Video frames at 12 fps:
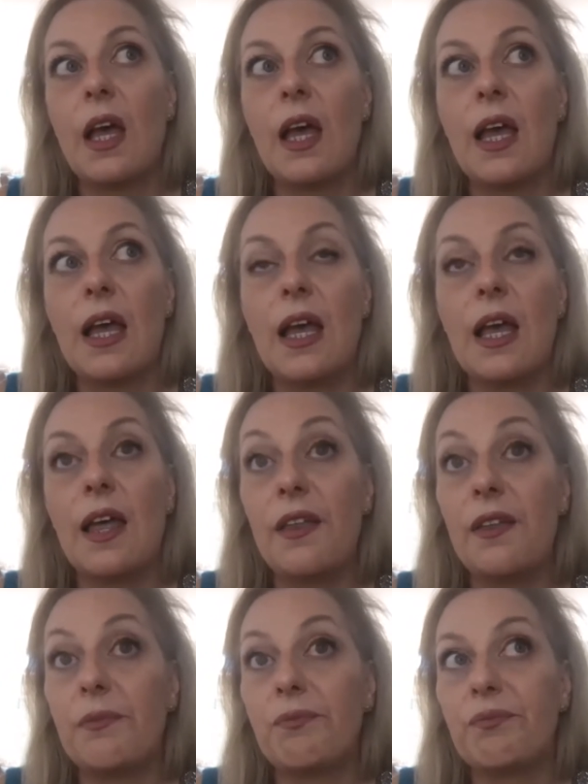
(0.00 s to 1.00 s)
Uh,
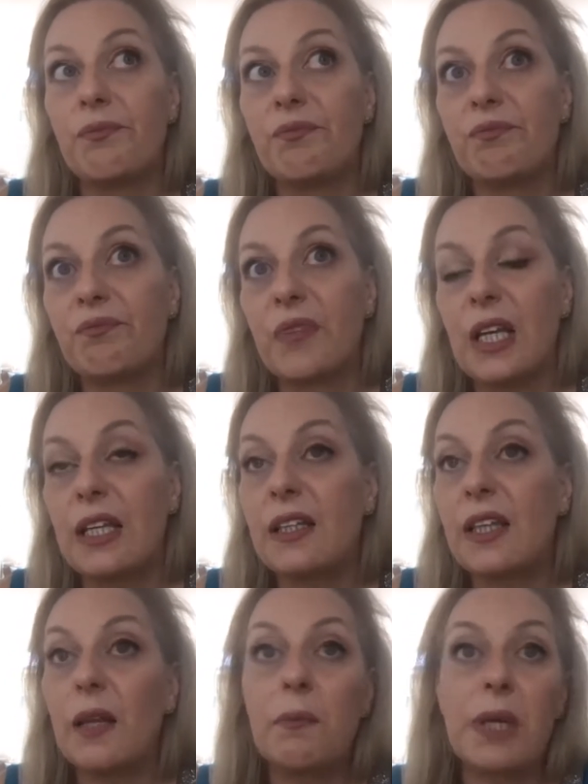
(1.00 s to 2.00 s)
it
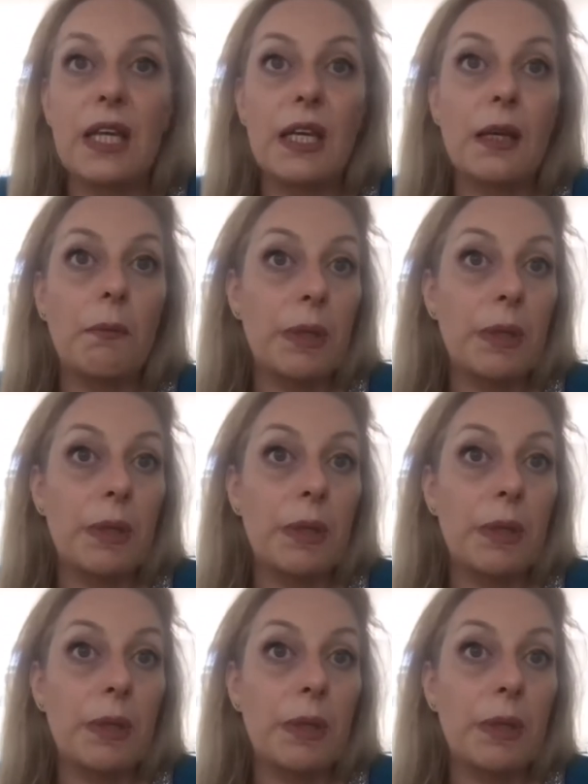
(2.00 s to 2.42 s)
can be